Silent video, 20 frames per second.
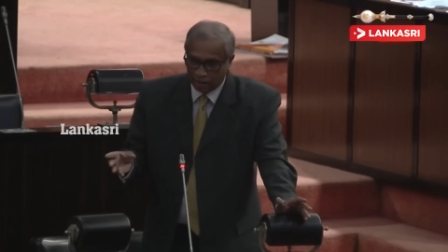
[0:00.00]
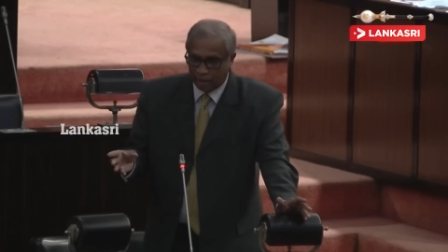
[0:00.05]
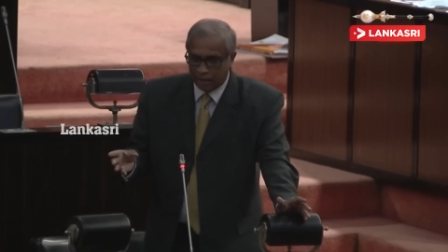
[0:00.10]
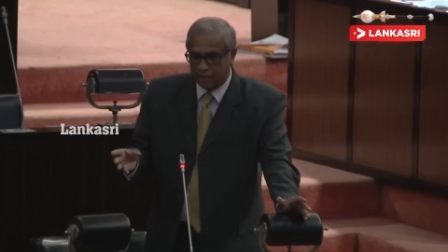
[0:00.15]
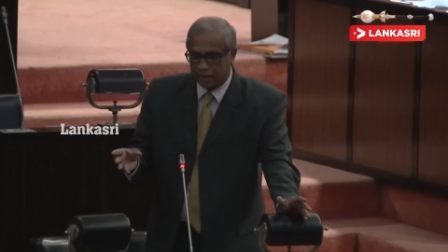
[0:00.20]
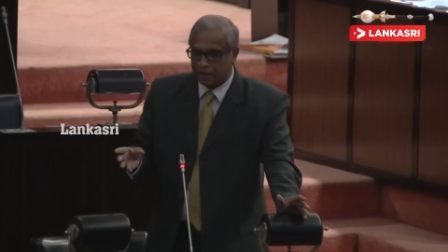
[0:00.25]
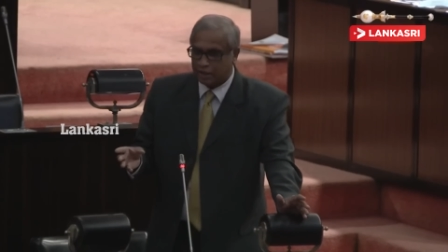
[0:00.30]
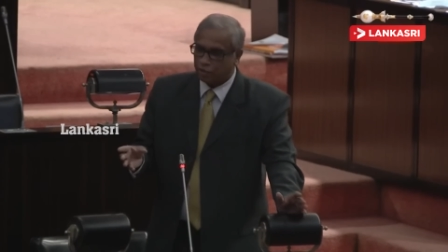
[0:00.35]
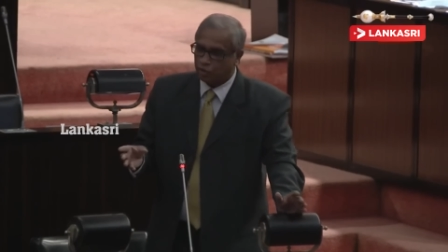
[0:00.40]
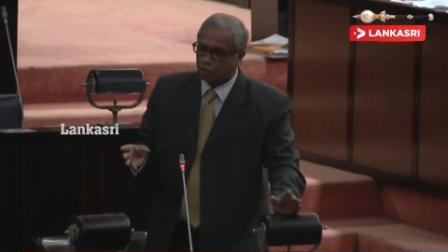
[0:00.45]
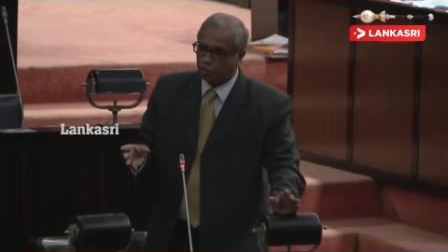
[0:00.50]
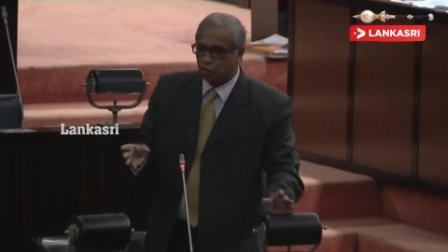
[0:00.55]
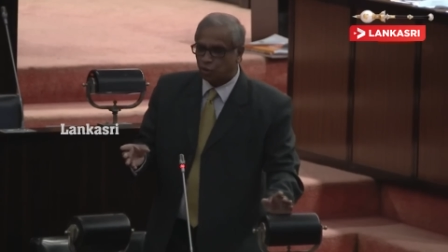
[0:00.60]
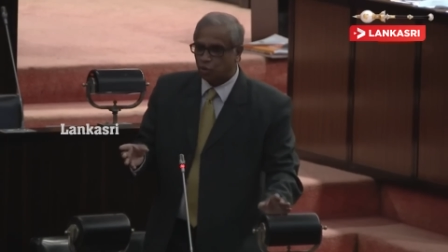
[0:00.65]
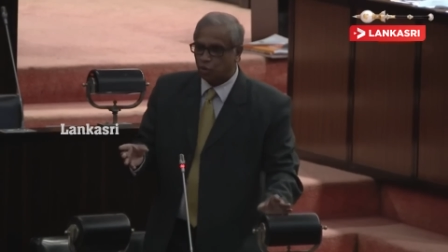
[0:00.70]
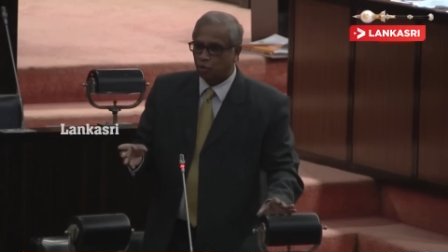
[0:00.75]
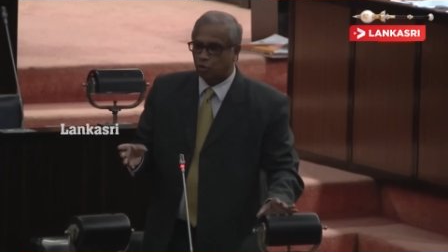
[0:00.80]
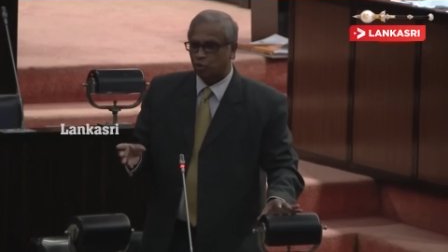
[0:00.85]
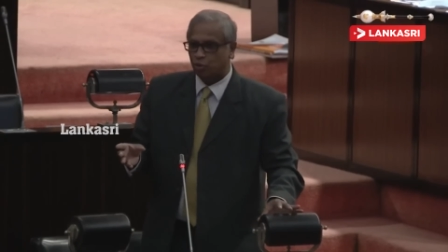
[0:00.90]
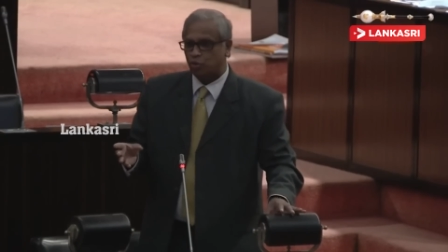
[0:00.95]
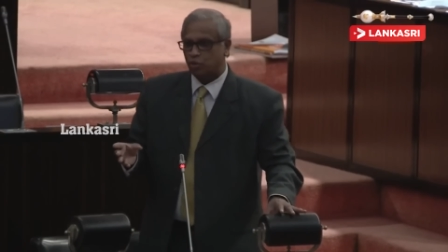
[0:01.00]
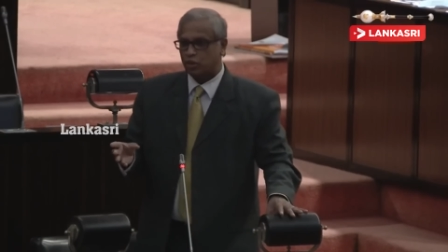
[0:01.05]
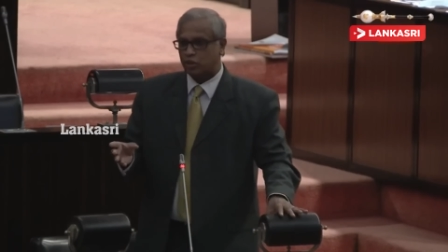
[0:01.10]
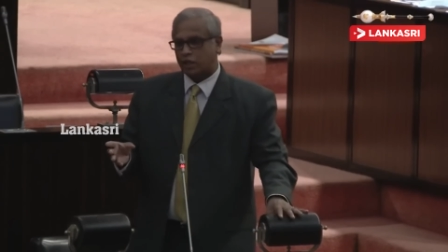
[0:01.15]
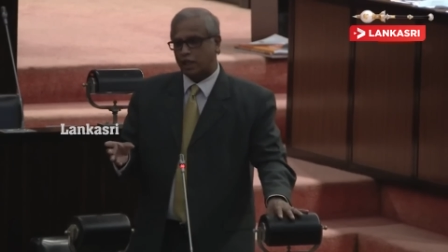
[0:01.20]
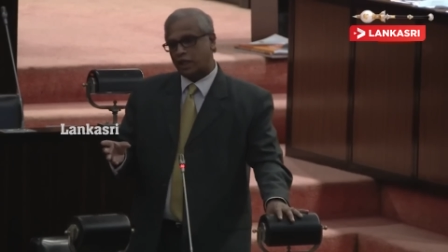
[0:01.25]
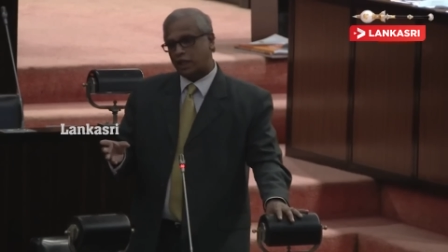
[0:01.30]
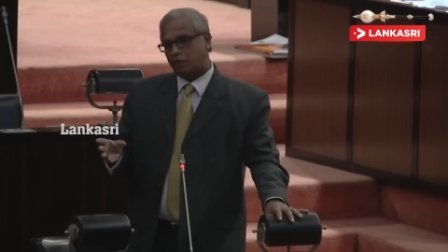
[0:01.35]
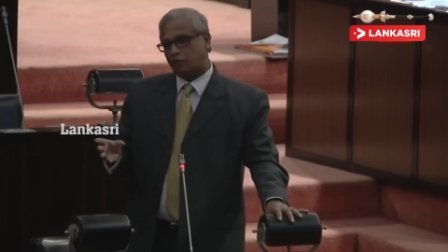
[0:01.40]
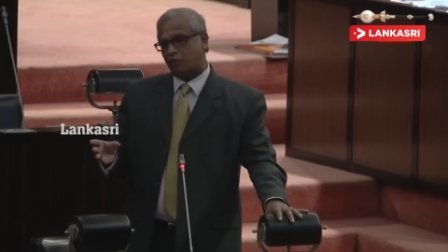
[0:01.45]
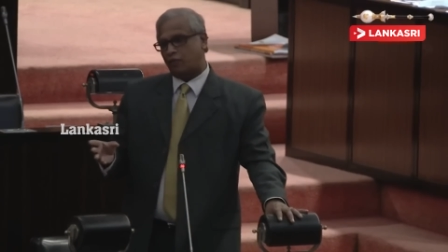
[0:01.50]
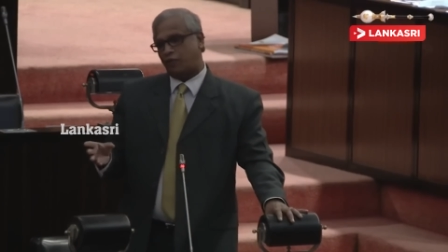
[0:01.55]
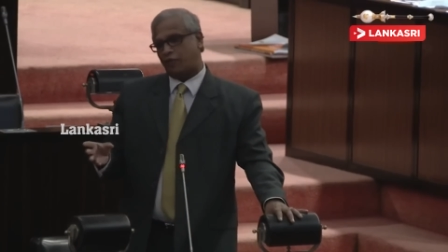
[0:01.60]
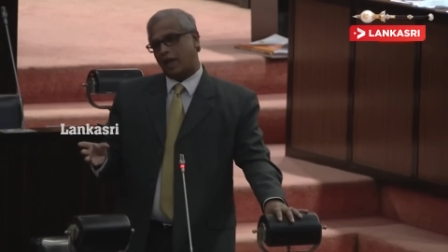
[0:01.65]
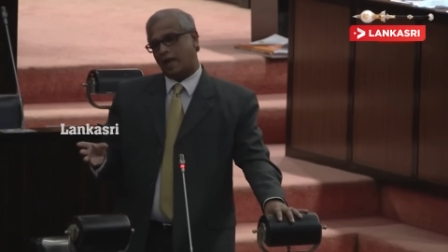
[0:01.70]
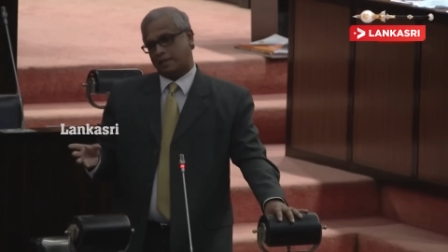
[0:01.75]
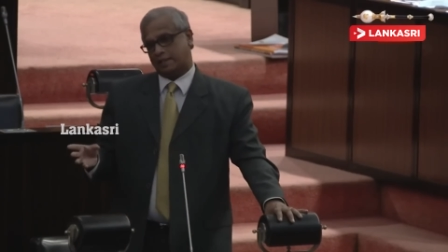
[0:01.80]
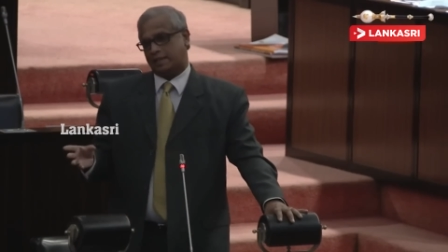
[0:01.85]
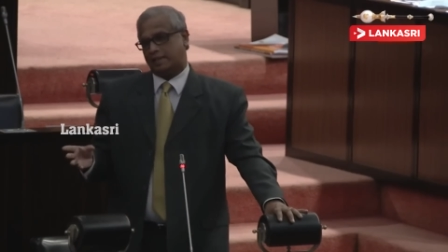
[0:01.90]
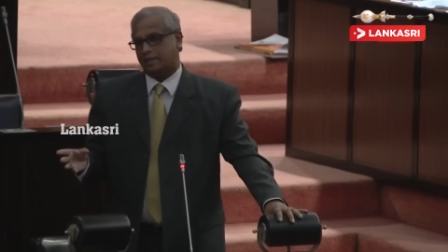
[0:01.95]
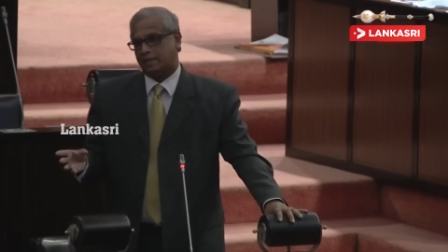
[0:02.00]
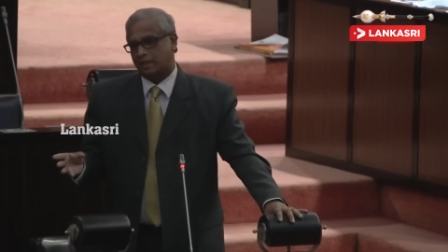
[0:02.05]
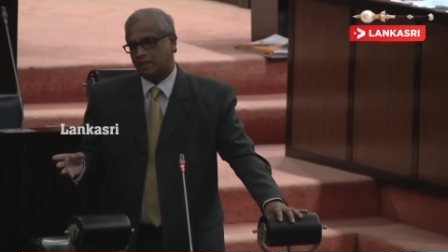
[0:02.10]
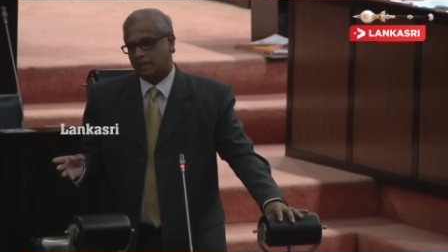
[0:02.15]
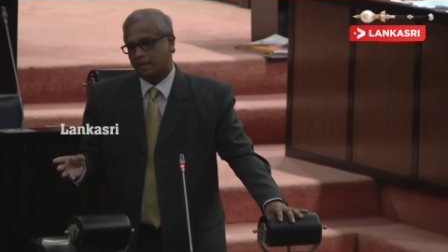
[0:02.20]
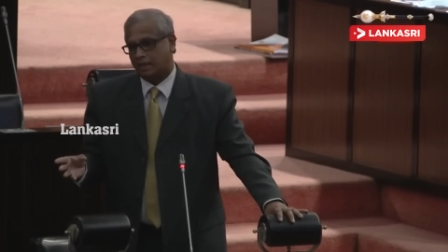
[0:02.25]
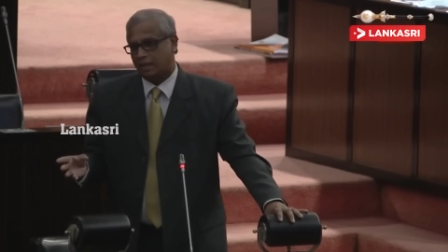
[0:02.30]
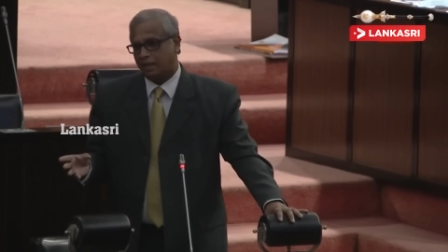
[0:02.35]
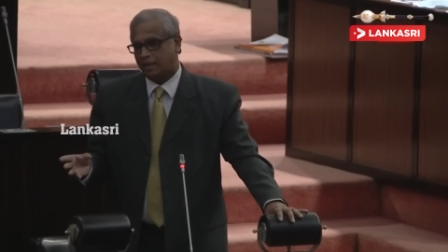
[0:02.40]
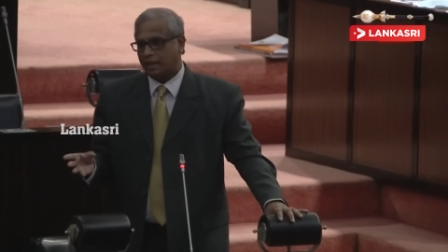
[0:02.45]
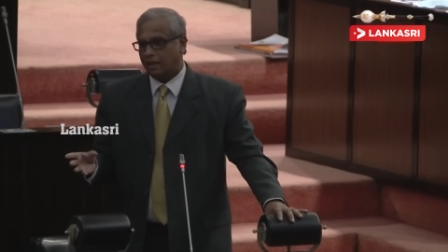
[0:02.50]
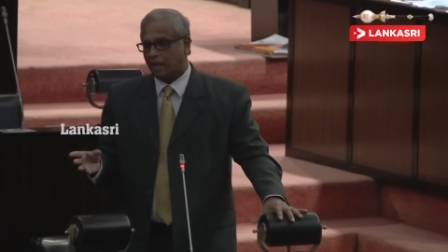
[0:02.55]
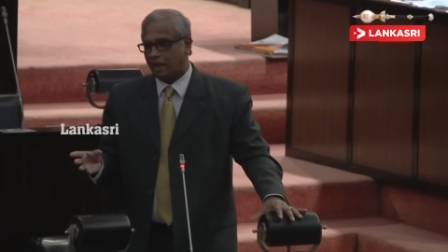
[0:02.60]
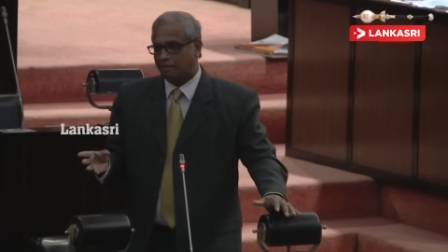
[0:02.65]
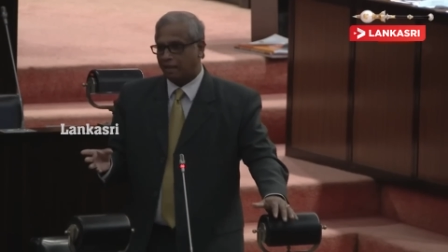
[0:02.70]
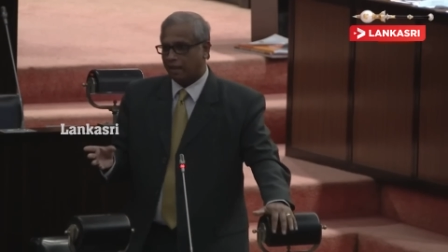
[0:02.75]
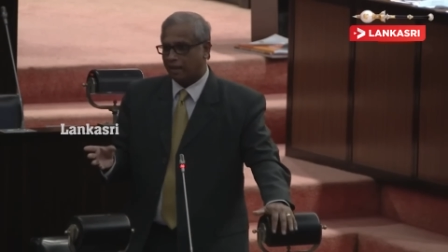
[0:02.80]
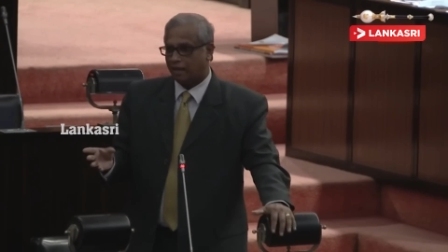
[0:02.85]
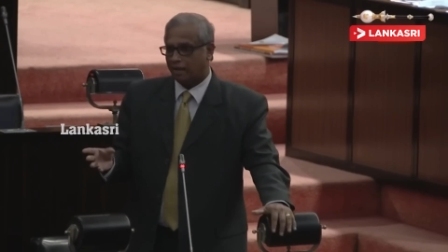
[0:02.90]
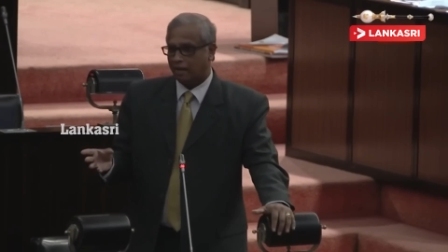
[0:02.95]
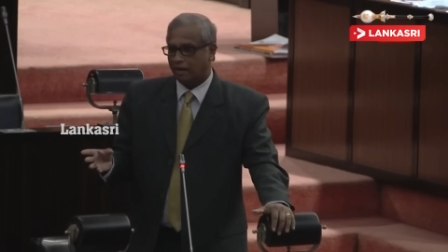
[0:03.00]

that is a true state of affairs in the country,